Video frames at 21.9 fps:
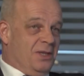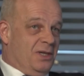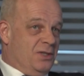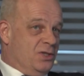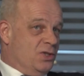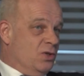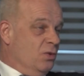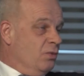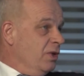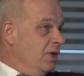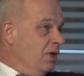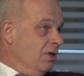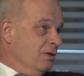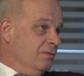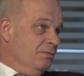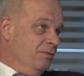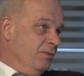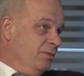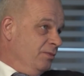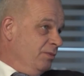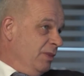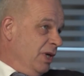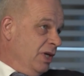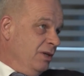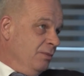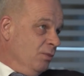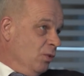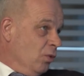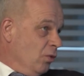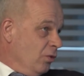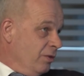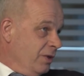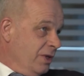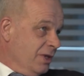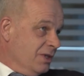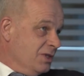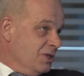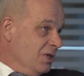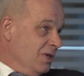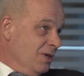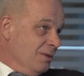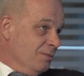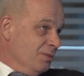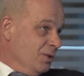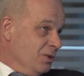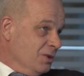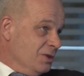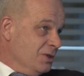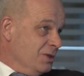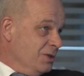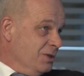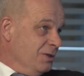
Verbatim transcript: And so we got many more examples.